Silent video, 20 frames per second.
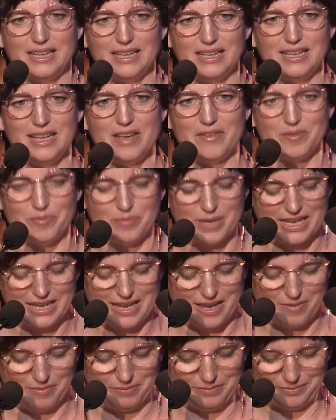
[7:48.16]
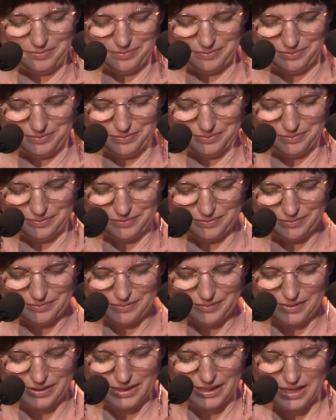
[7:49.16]
11 p.m.
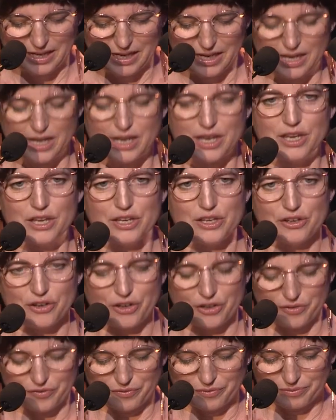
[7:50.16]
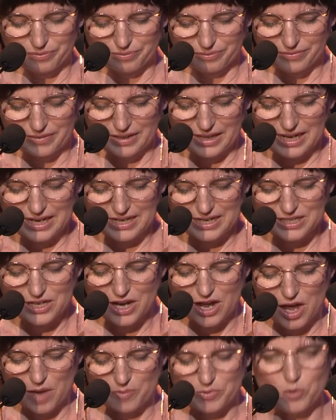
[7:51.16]
You know,
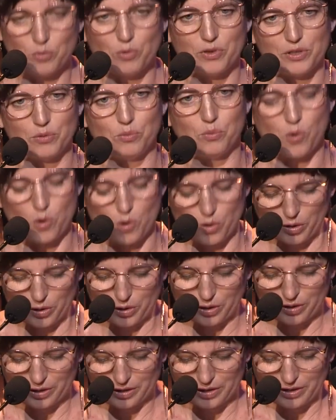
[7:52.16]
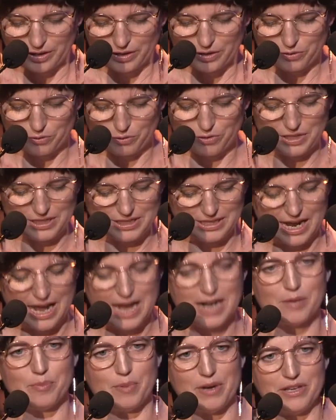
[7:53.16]
anytime you want to walk through the
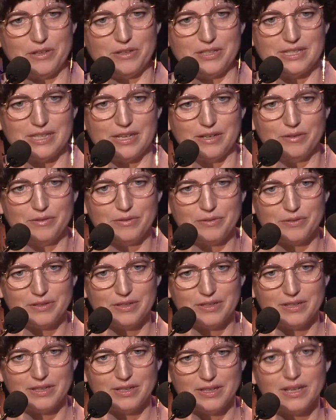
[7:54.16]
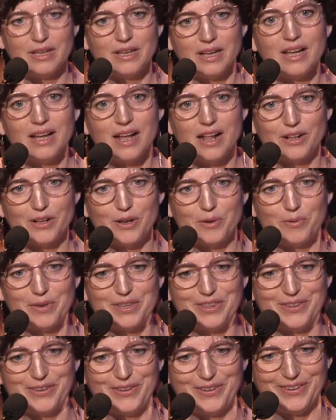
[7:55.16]
dark by yourself, I'll go
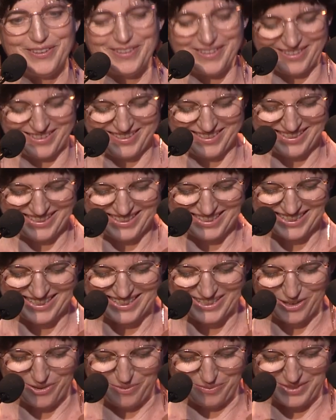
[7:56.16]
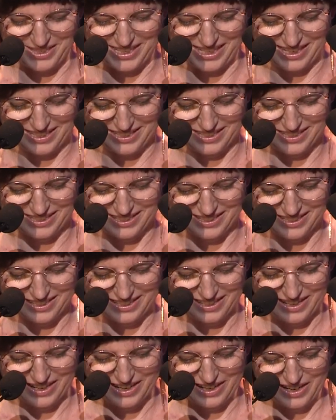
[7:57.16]
with you, Tom says.
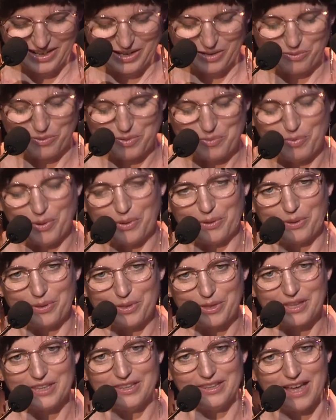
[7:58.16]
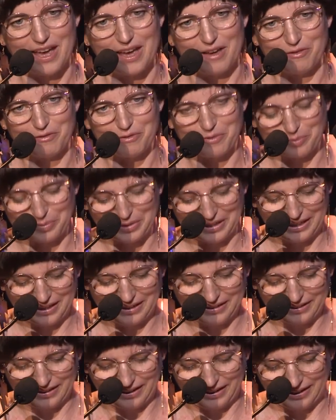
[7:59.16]
We both laugh
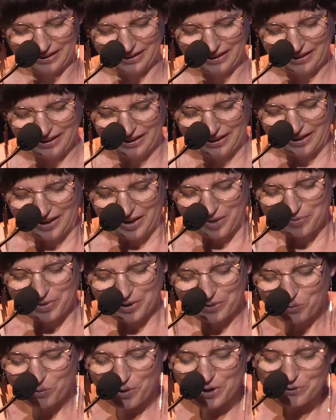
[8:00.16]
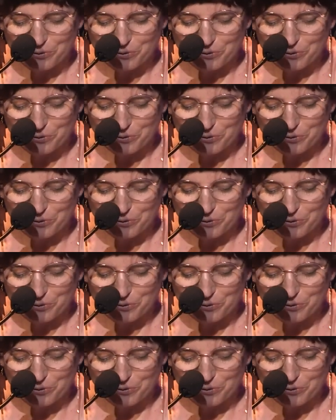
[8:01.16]
bleakly. But what